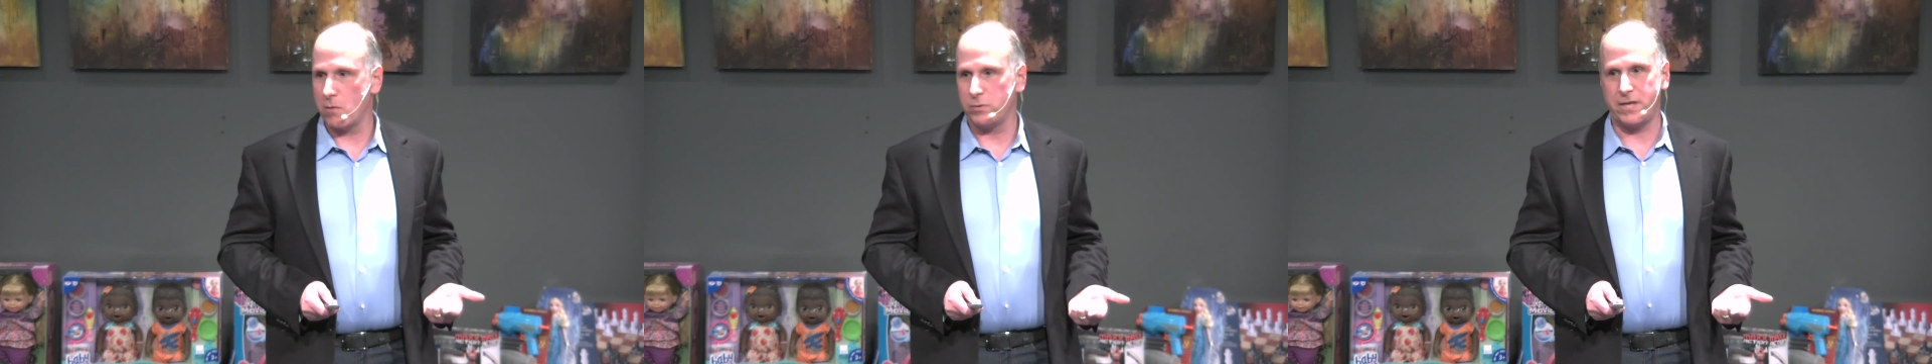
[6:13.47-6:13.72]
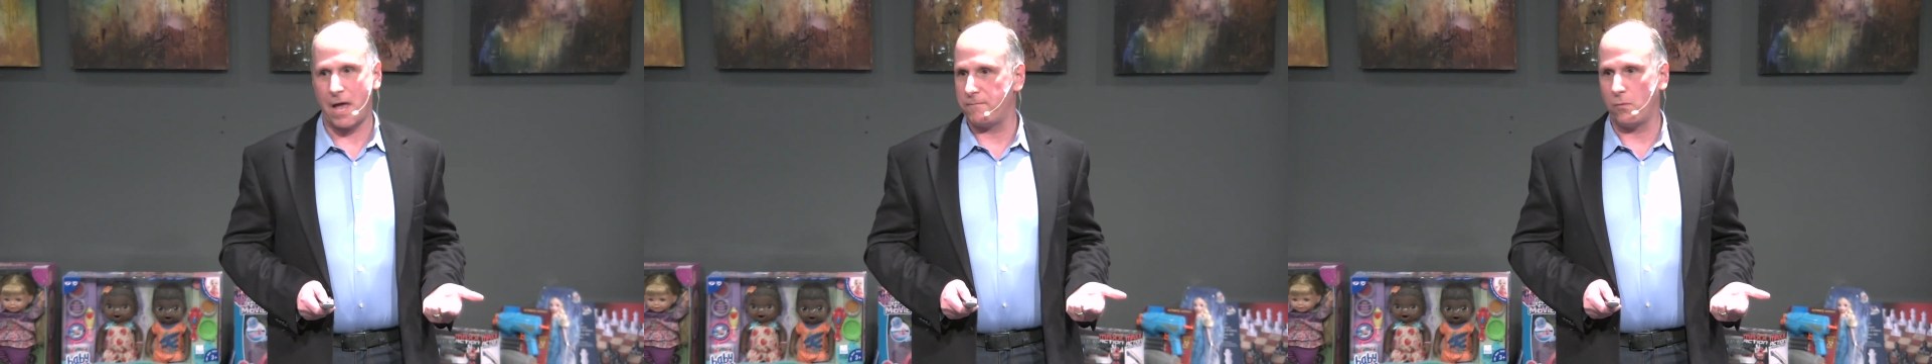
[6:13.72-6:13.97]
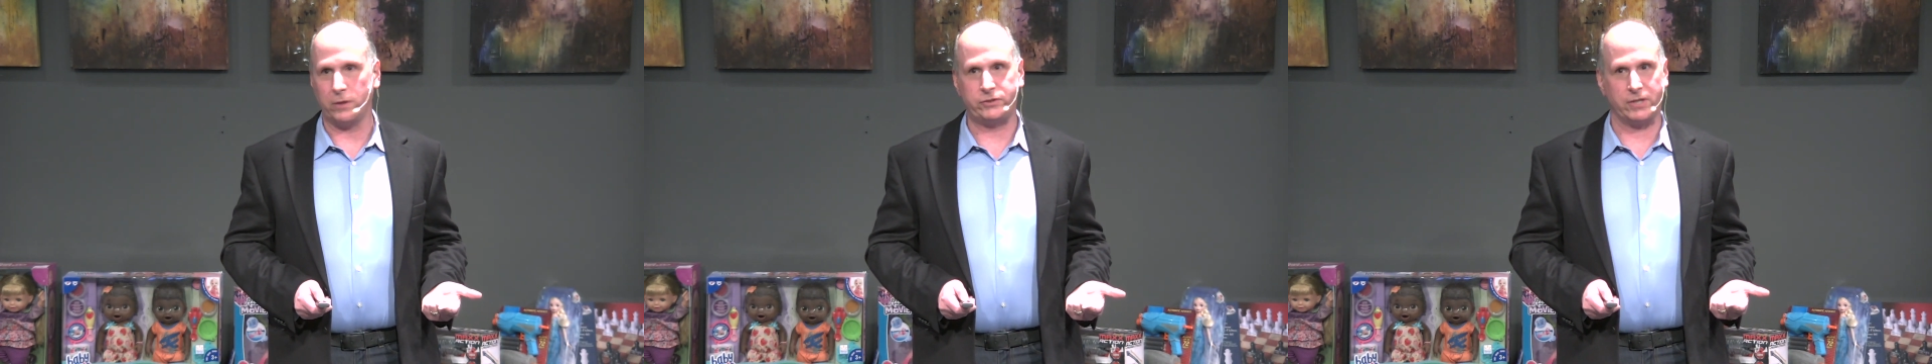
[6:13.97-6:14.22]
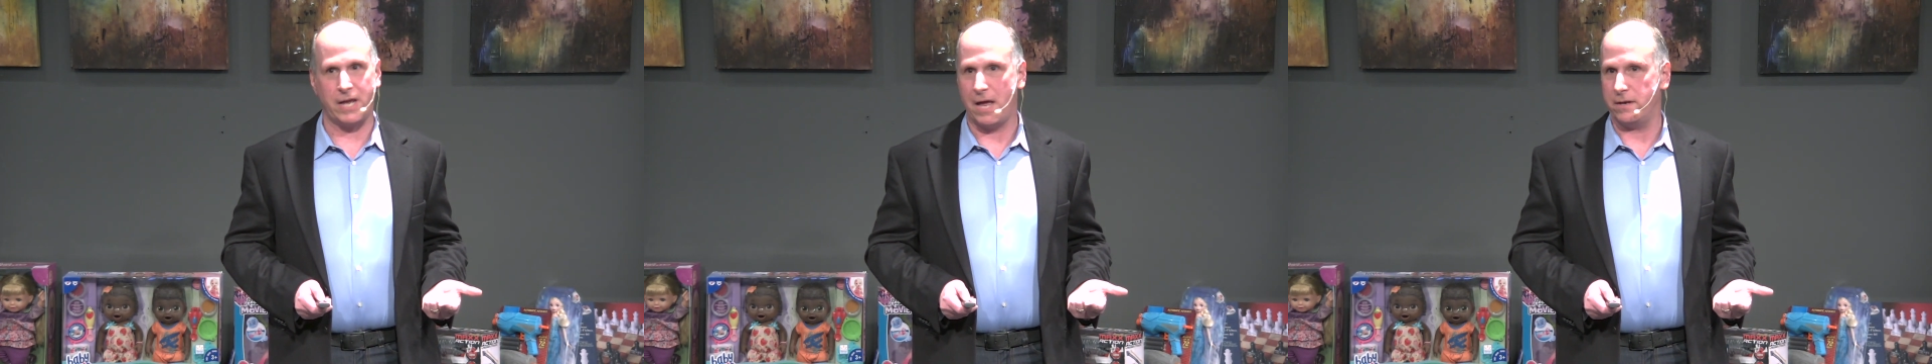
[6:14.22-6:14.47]
was that voice
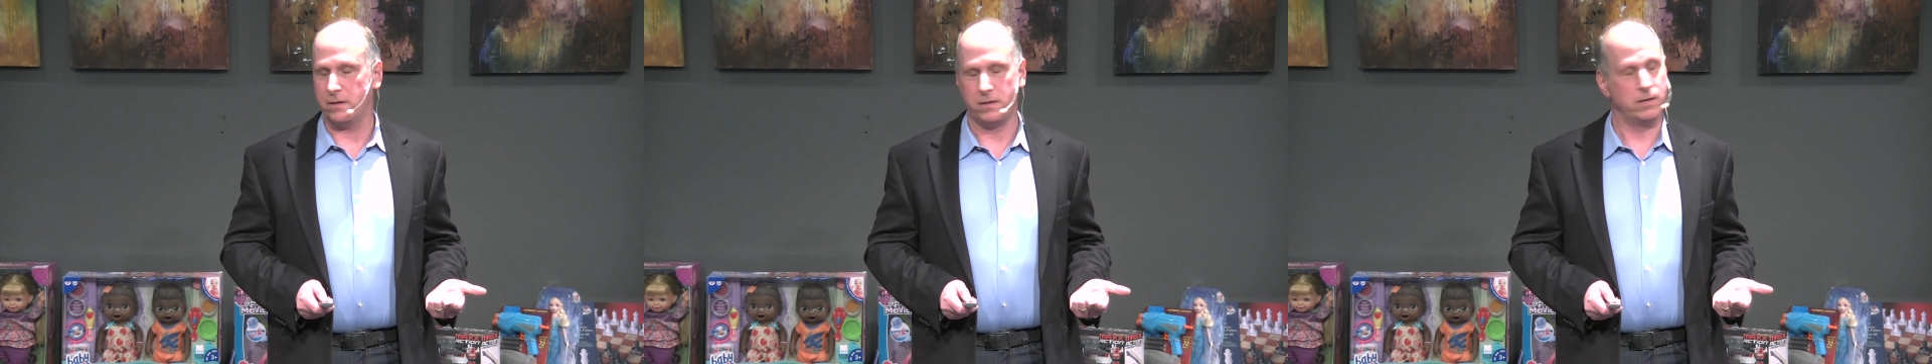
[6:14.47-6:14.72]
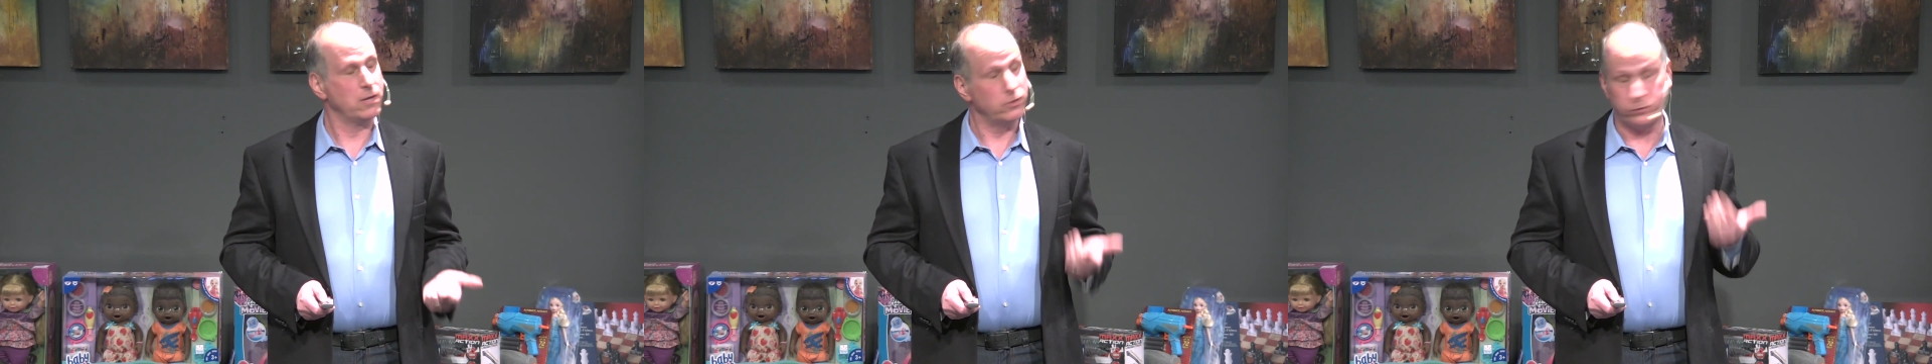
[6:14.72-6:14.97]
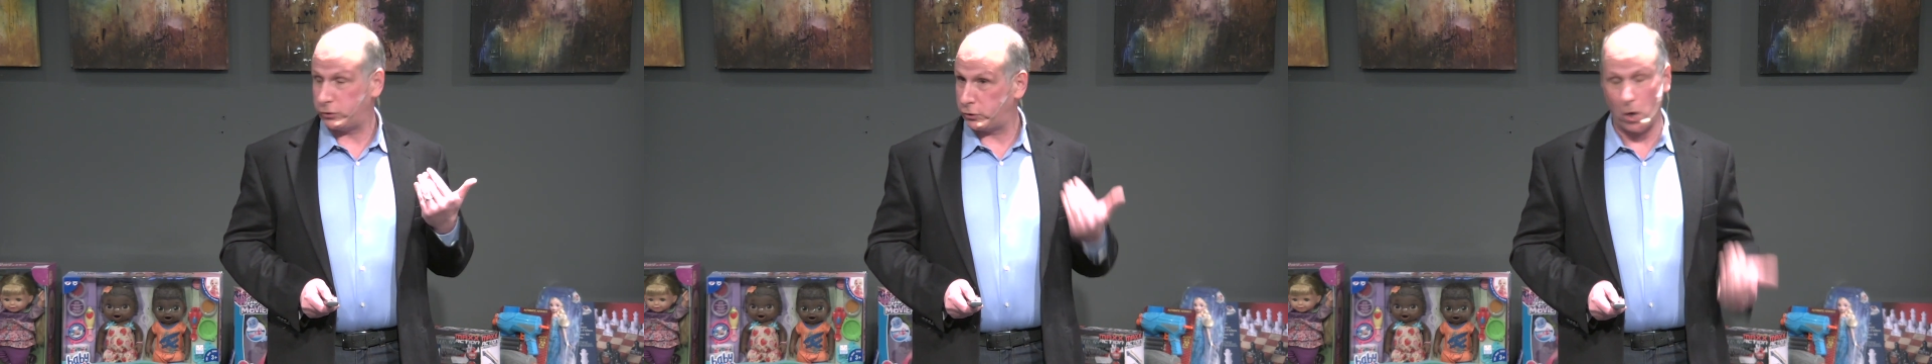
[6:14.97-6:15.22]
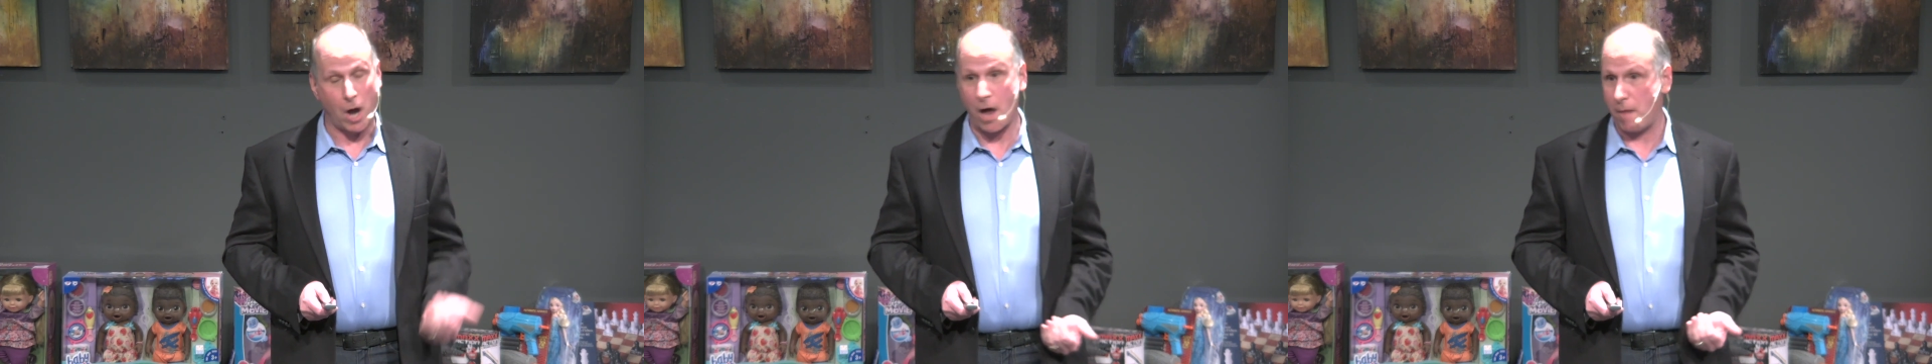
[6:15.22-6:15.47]
again.
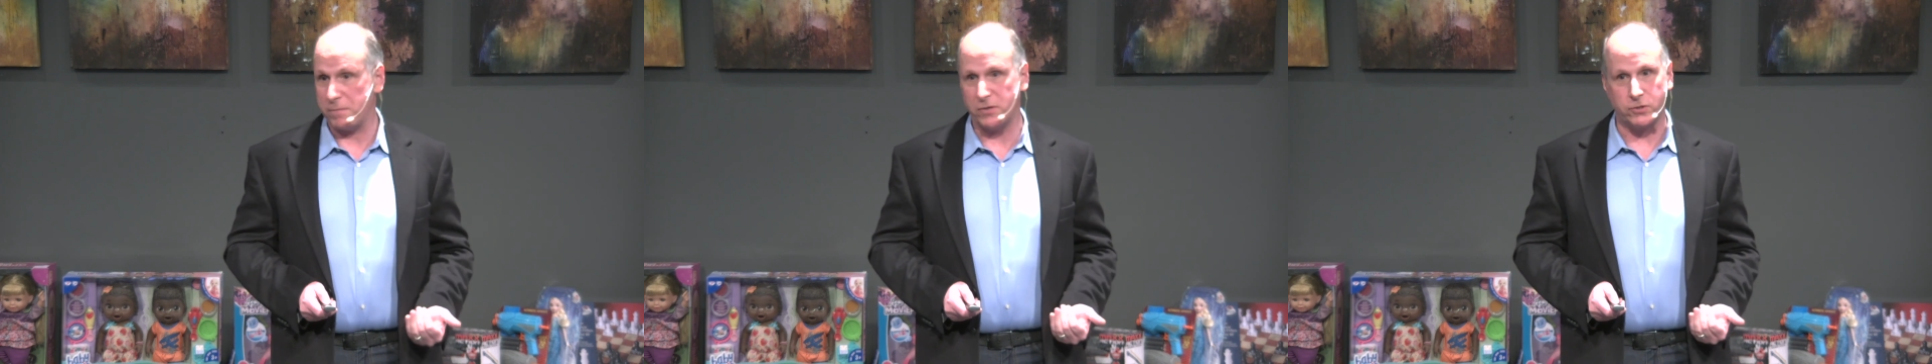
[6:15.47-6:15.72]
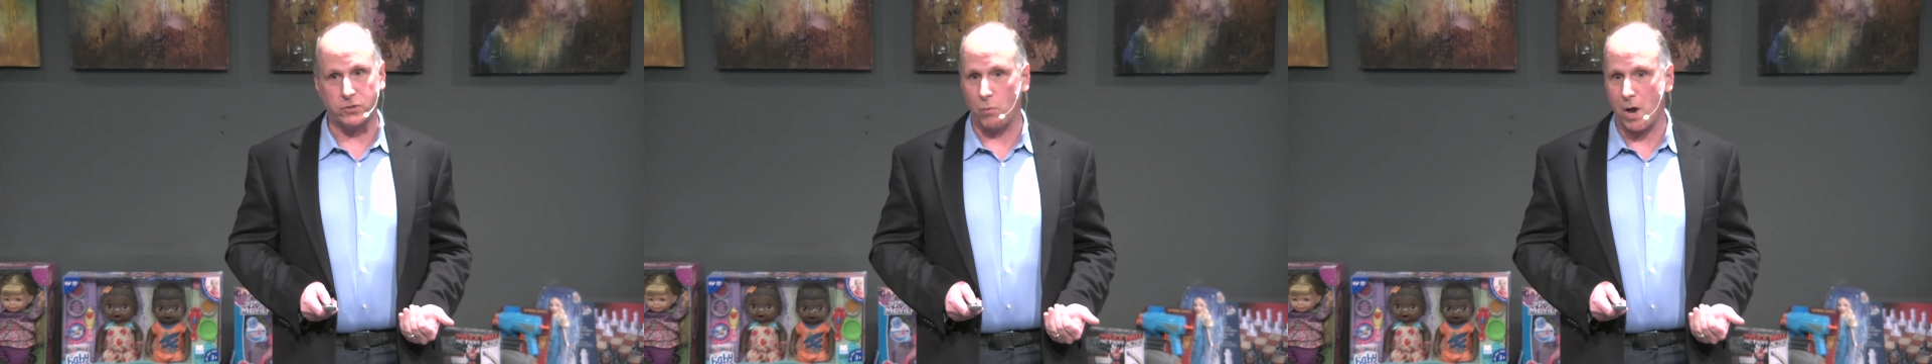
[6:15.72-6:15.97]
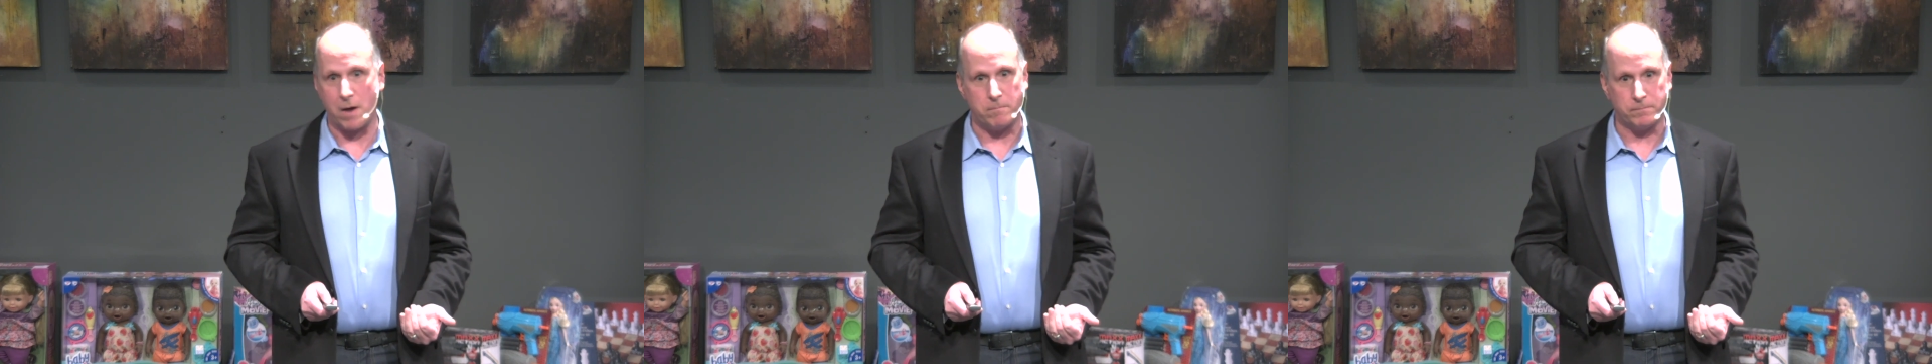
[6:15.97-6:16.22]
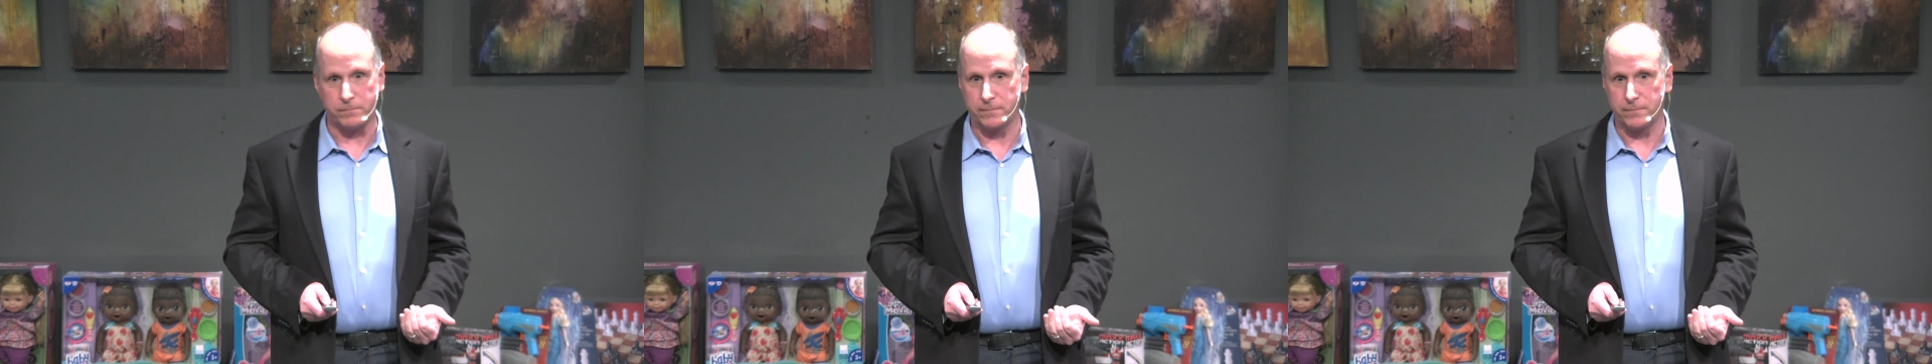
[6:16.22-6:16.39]
Shut up and swim.